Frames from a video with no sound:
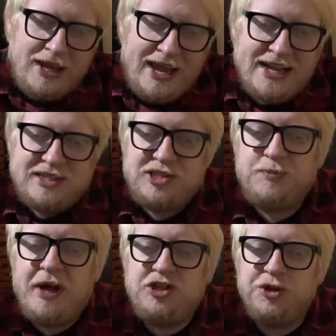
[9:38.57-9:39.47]
it's
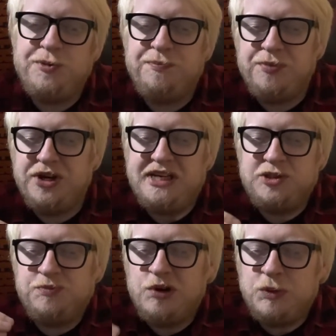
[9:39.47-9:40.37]
special, but it's
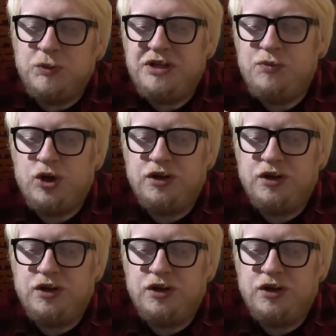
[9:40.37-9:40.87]
probably one